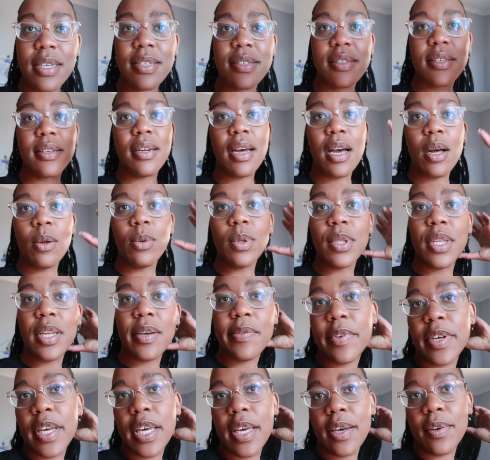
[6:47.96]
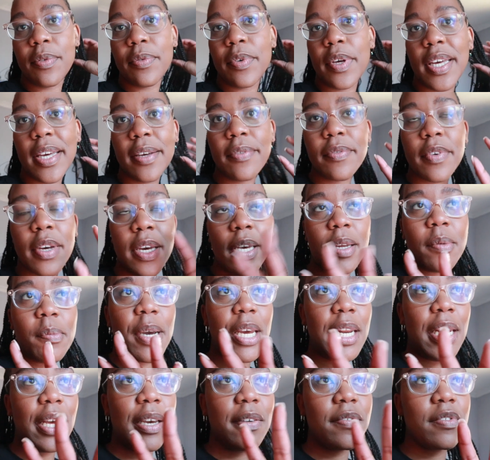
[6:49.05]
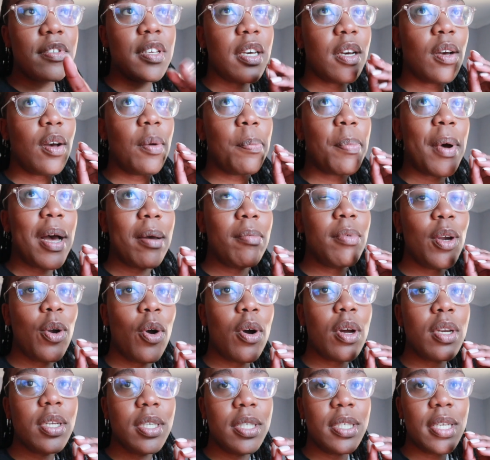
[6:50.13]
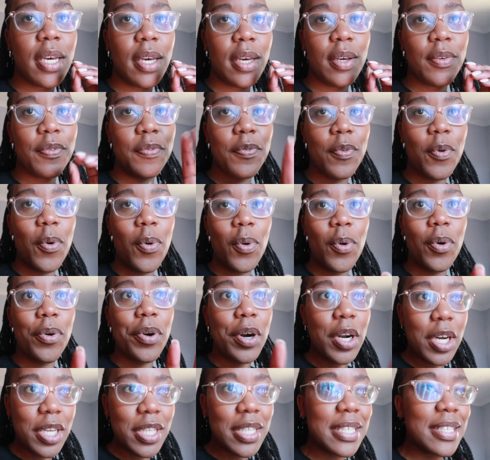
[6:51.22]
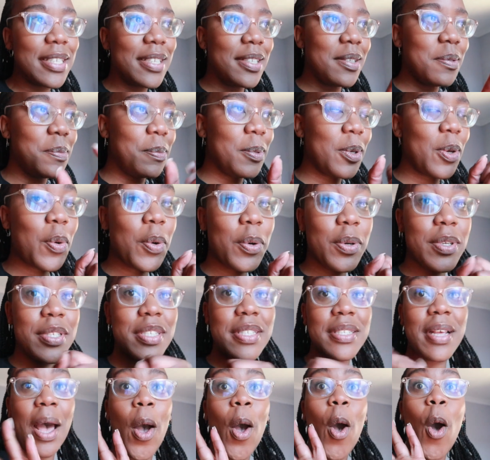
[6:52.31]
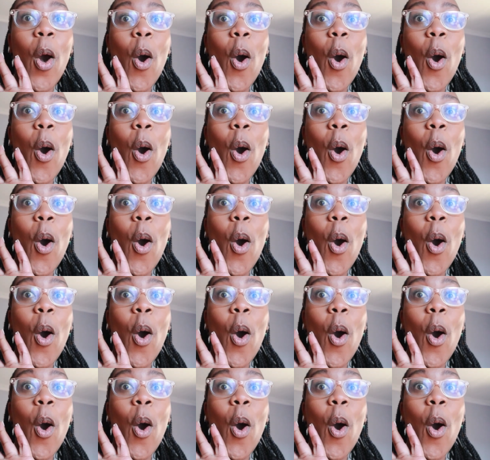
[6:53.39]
Listen, I will never ever ever in my life take a public holiday for granted, because